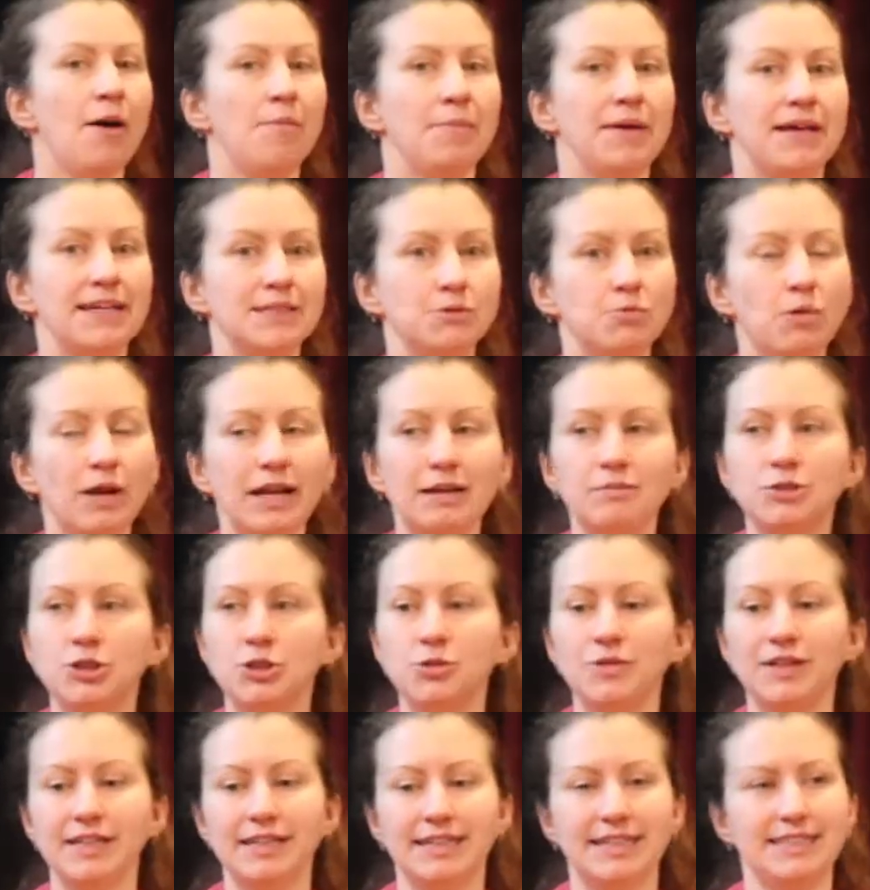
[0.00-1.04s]
Because what I'm
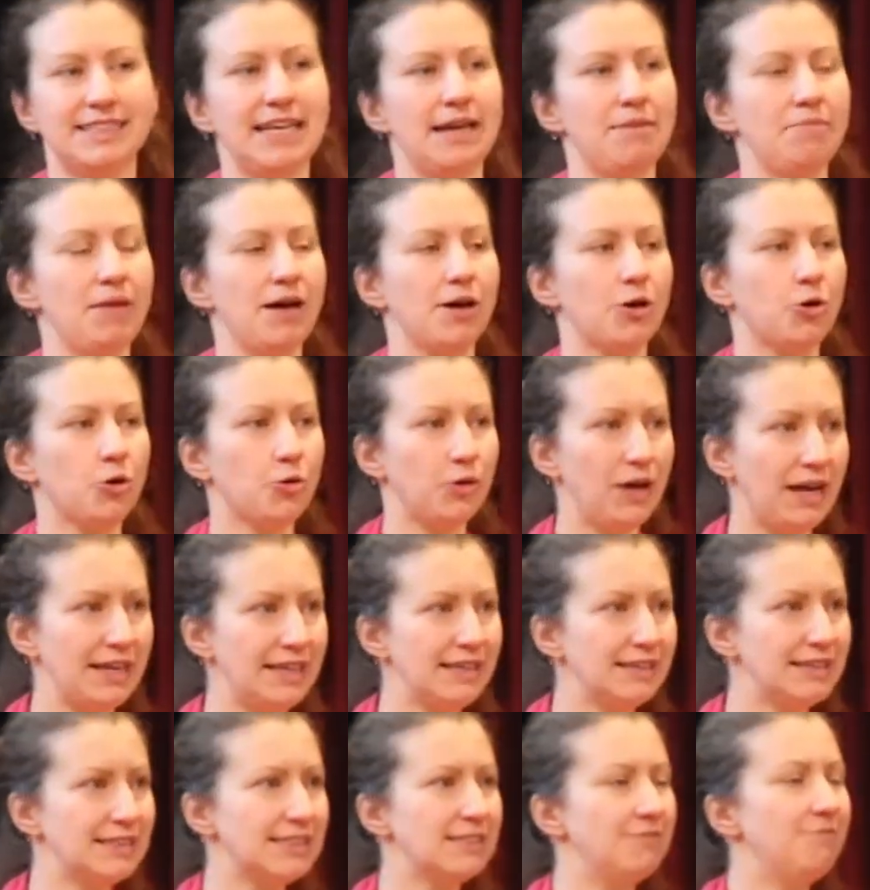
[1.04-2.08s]
doing is I'm
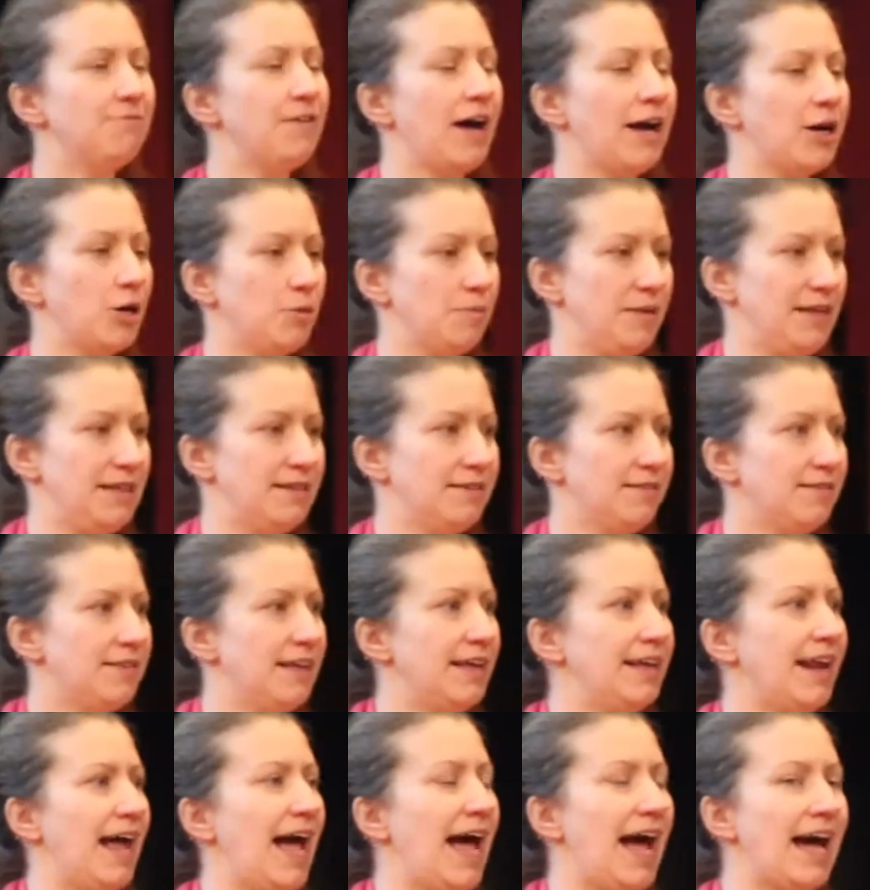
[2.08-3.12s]
creating this environment
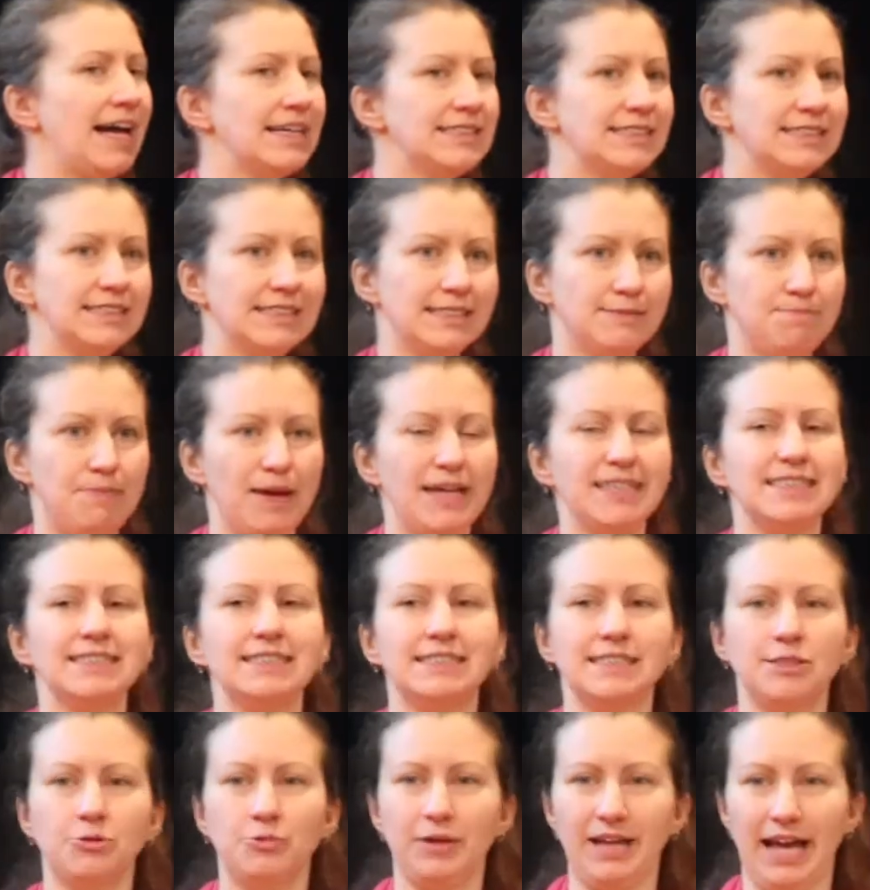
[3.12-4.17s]
that has this
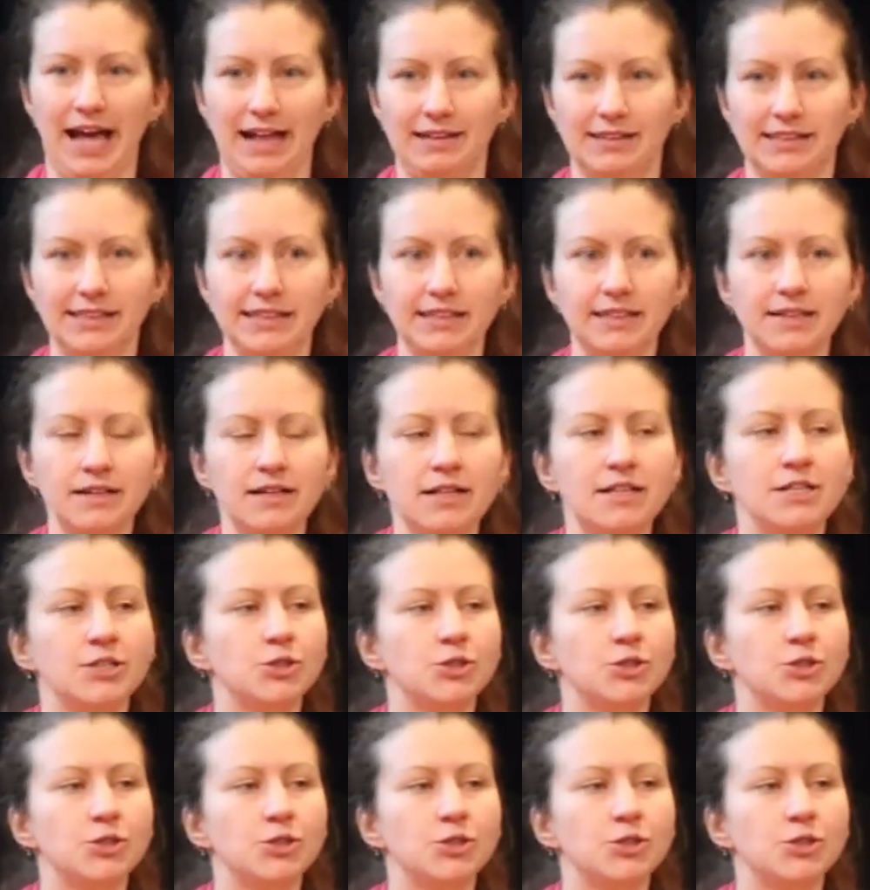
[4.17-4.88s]
basis in reality.